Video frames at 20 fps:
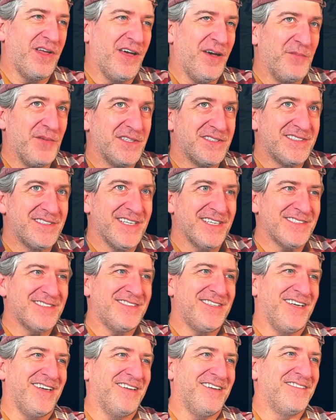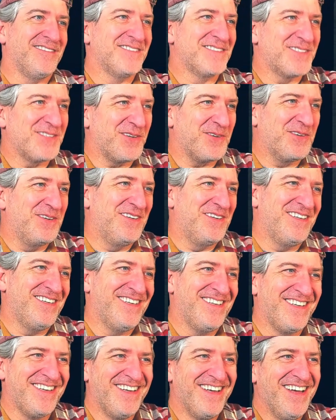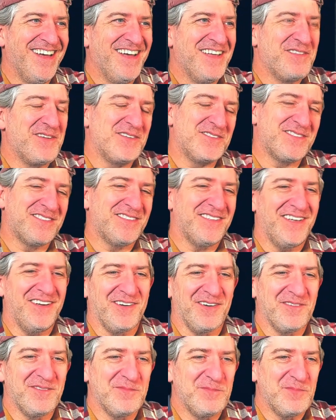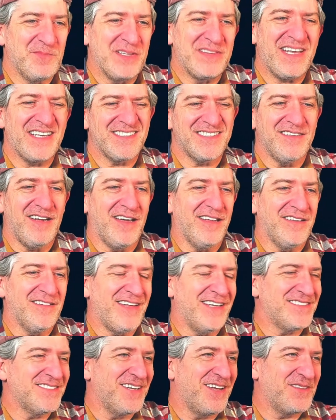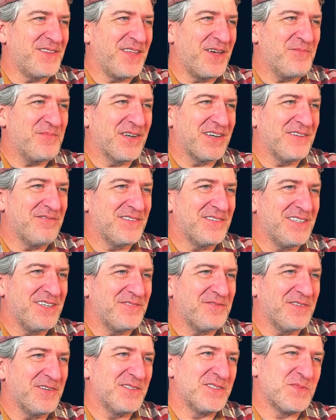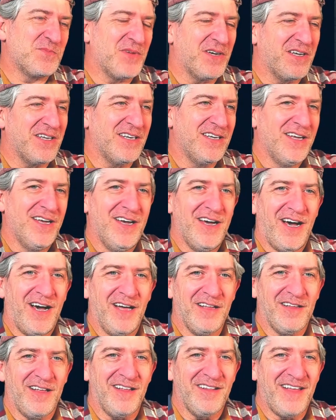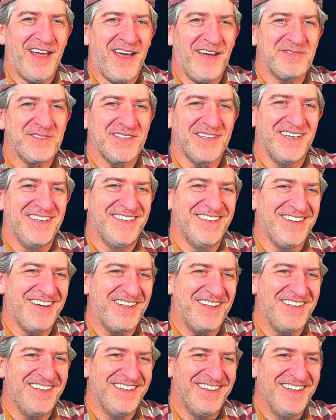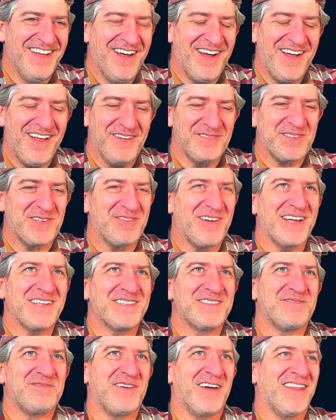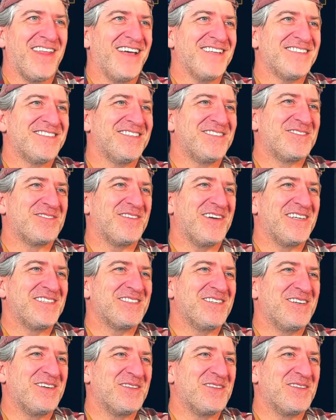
I'm at 16. So there's, but that's not that big of a difference. But I'll have to rectify that situation on